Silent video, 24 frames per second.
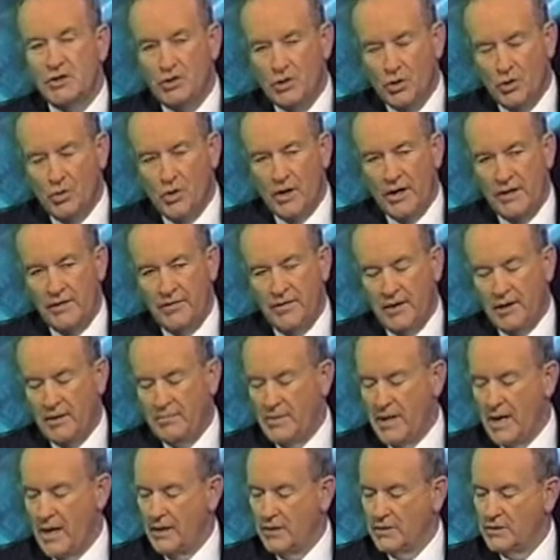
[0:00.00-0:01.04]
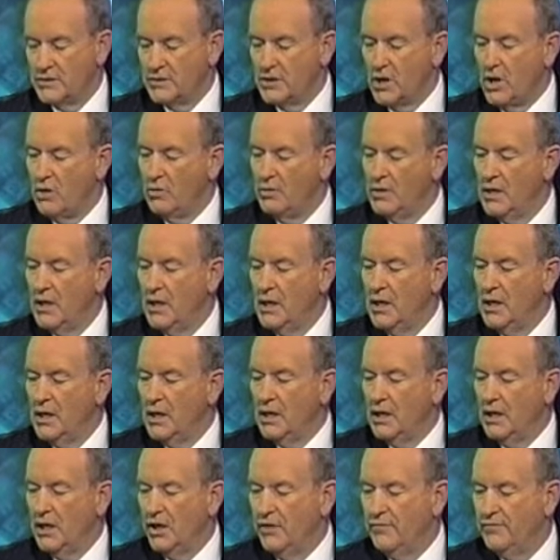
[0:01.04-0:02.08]
do anything about it. So
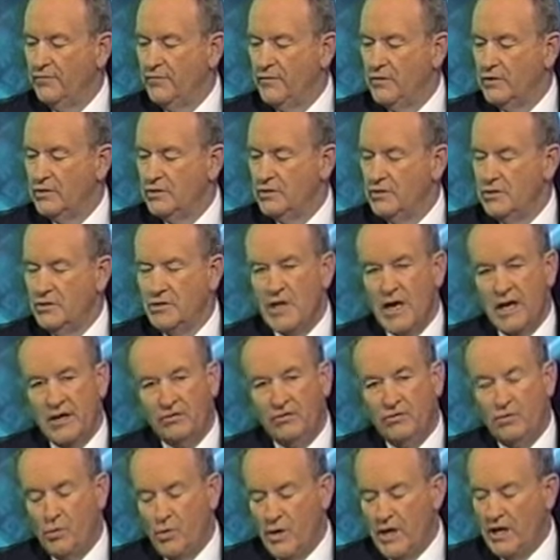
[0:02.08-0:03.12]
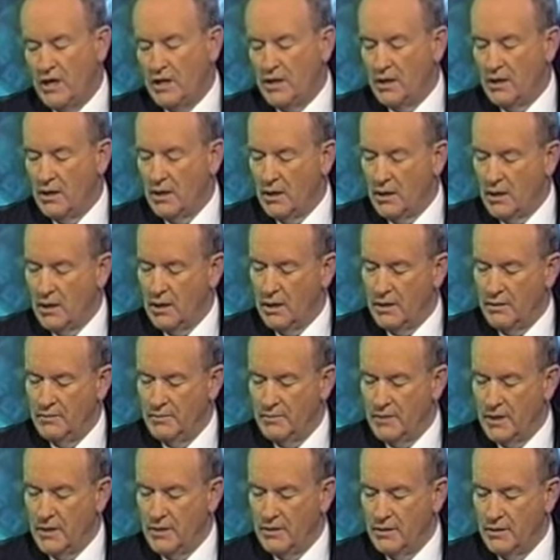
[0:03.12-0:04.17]
if next week,
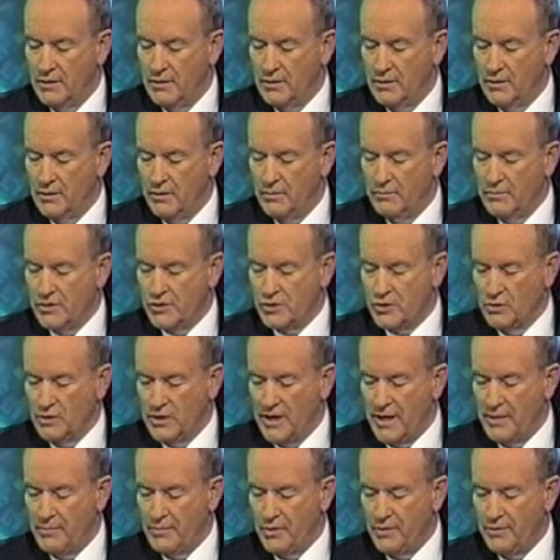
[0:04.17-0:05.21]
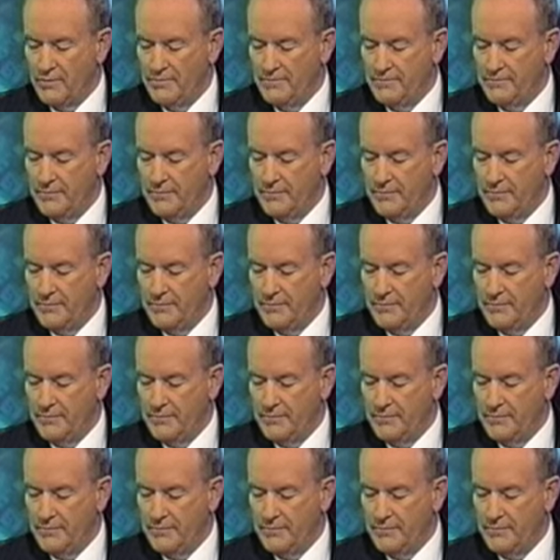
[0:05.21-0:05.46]
Mr. Lambert,